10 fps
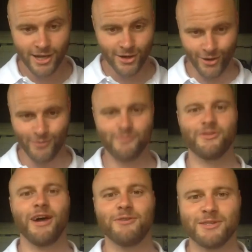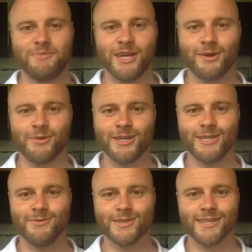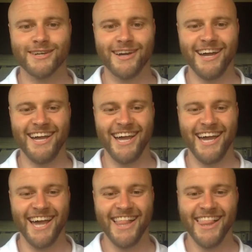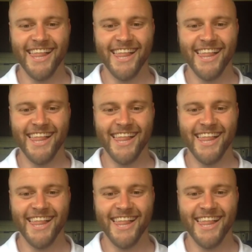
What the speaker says: Cool. That was a big question, wasn't it?